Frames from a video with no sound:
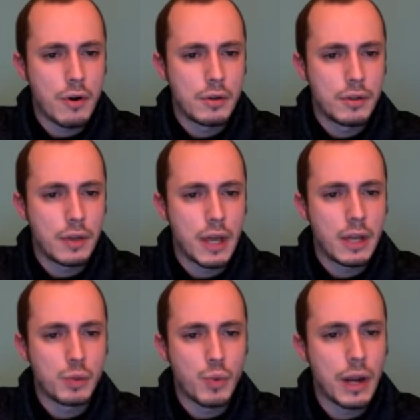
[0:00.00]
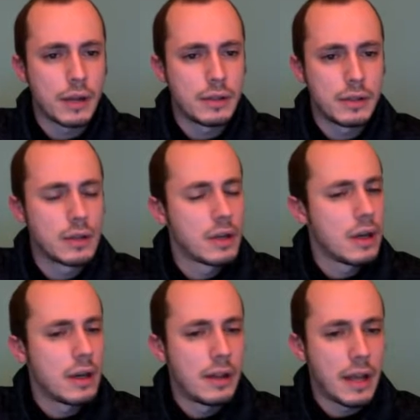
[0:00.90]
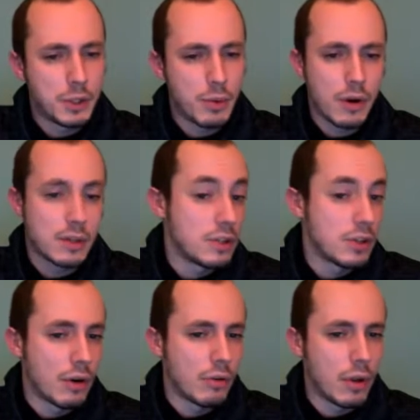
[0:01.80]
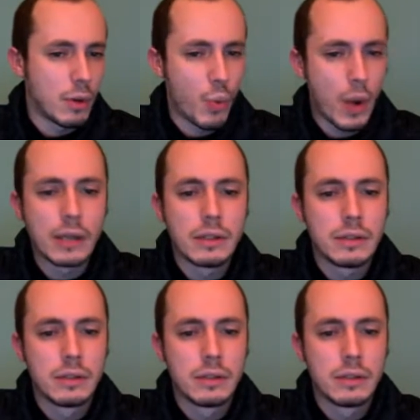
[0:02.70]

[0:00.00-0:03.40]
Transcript: So the king is weakened, light squares in general are weakened,